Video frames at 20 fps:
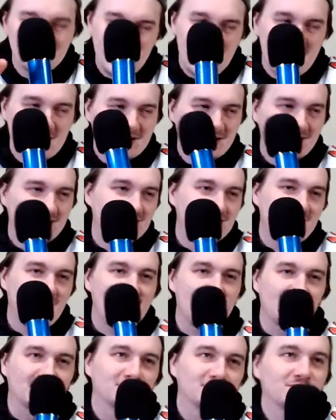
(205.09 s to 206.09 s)
back in the
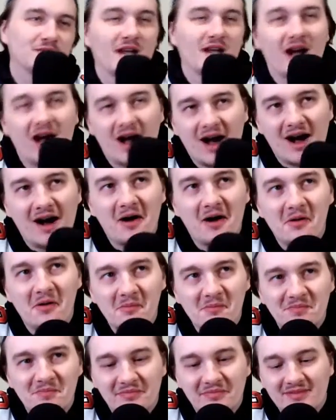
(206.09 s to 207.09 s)
day.
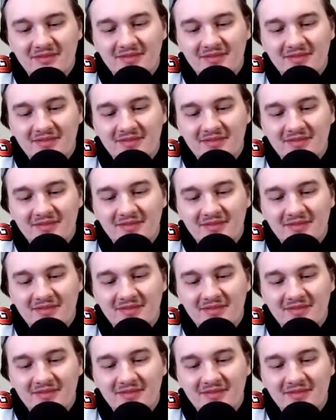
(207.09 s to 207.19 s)
I